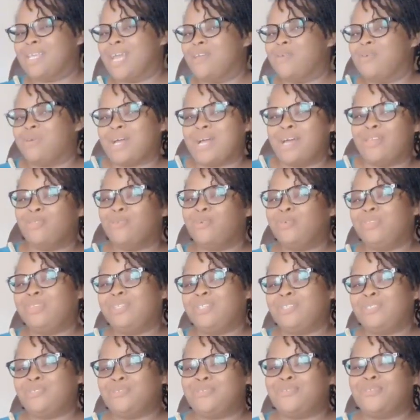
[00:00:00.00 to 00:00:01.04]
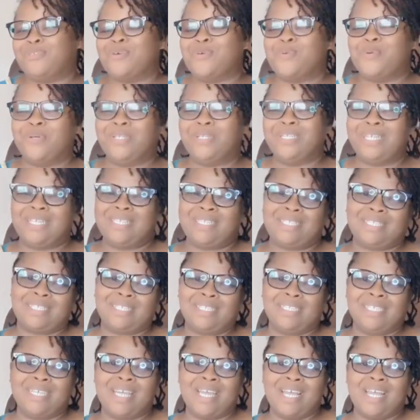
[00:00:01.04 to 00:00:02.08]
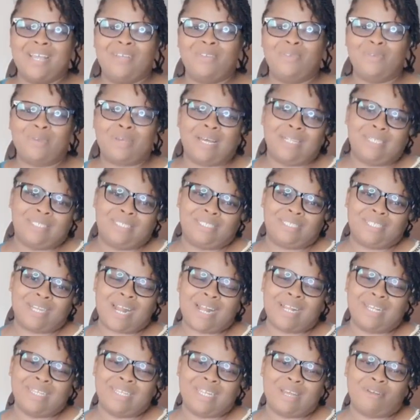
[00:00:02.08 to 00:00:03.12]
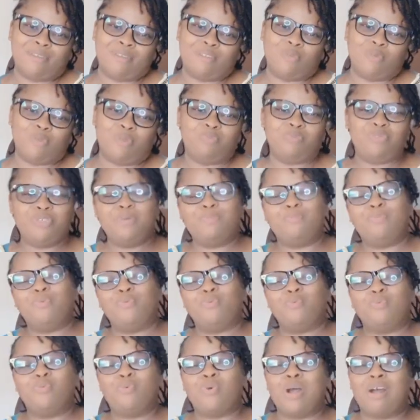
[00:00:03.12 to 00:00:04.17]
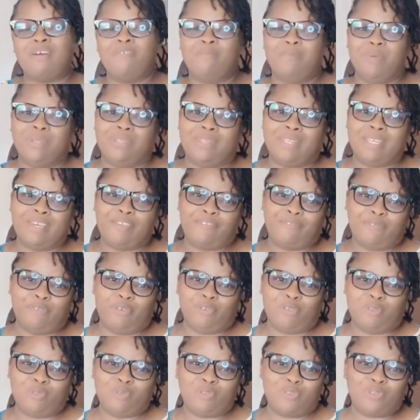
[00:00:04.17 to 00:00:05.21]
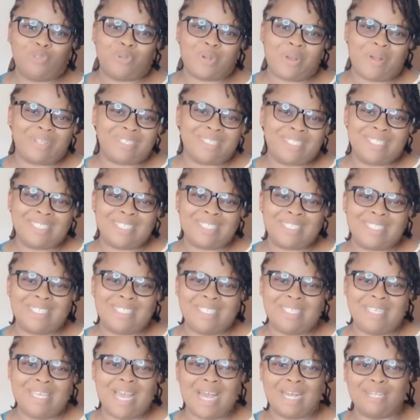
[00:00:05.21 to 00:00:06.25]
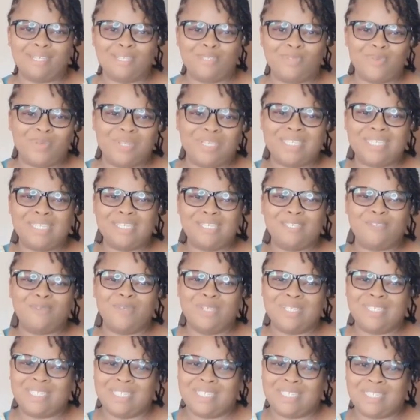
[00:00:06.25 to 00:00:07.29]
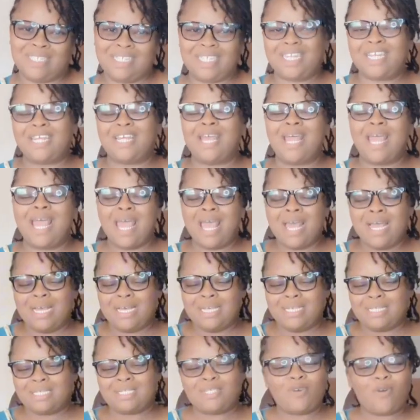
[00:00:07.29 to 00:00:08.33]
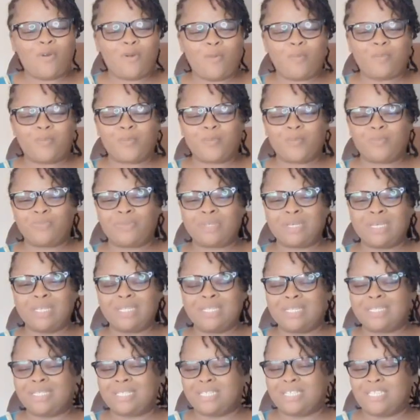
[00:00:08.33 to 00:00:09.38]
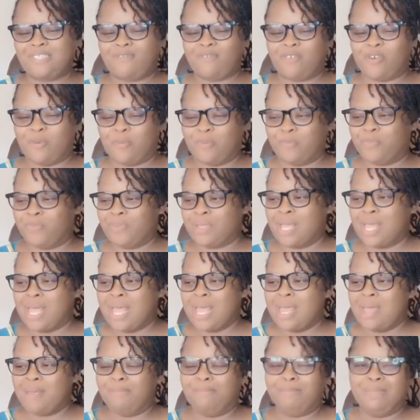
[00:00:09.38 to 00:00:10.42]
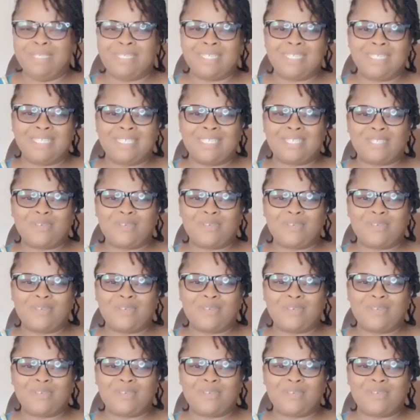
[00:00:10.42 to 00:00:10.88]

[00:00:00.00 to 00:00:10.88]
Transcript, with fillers: You can do this to someone else. You can try it out with people who have been there for you throughout this year 2023. So, this is from Mrs.